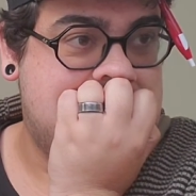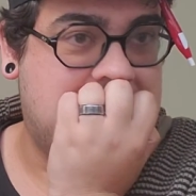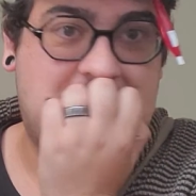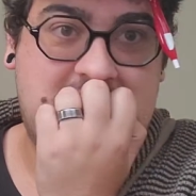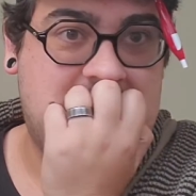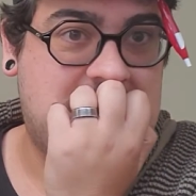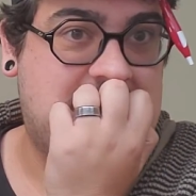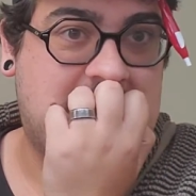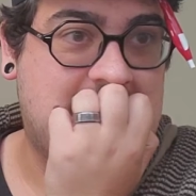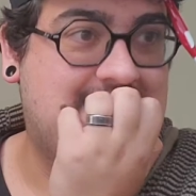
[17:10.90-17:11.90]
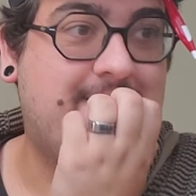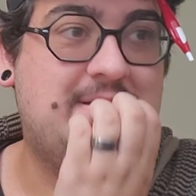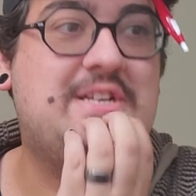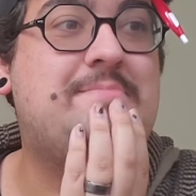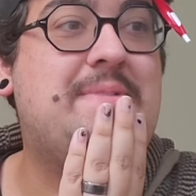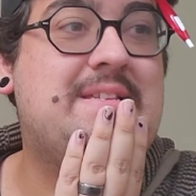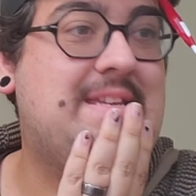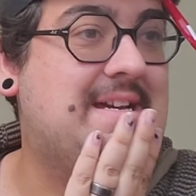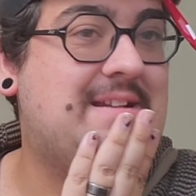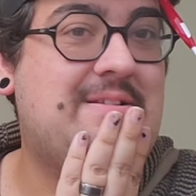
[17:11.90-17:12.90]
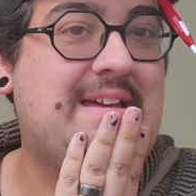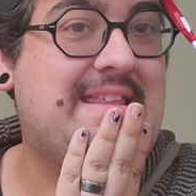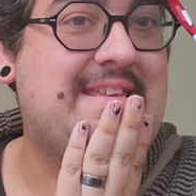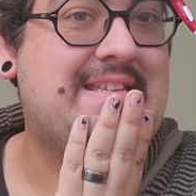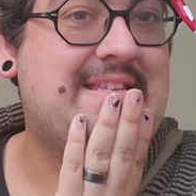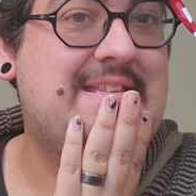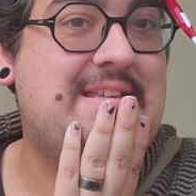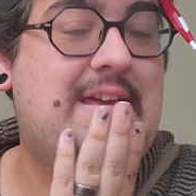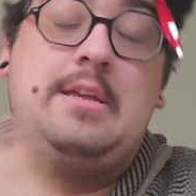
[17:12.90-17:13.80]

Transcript: she's gonna tell me she's busy. I don't like this.